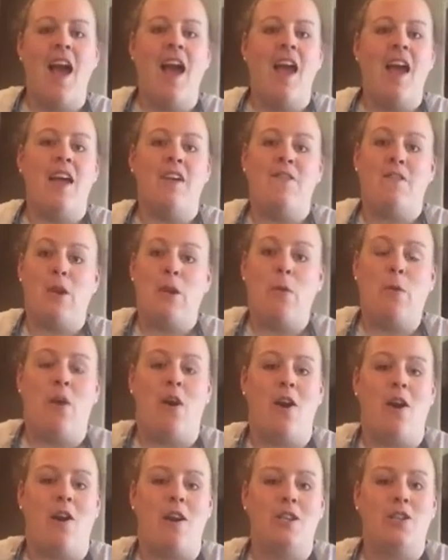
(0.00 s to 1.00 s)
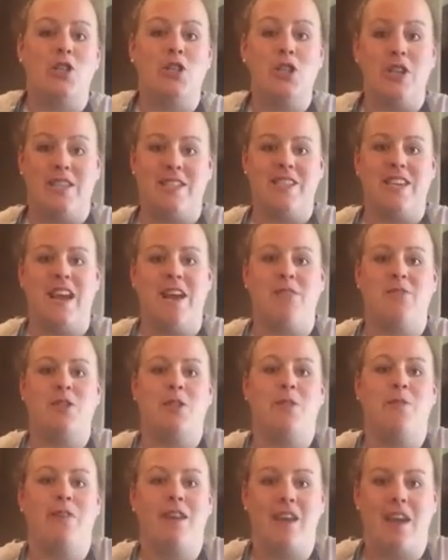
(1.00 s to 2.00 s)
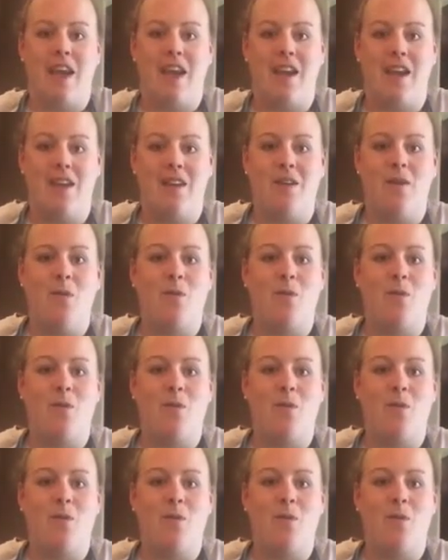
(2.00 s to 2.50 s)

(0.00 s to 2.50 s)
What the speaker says: If you are just now tuning in,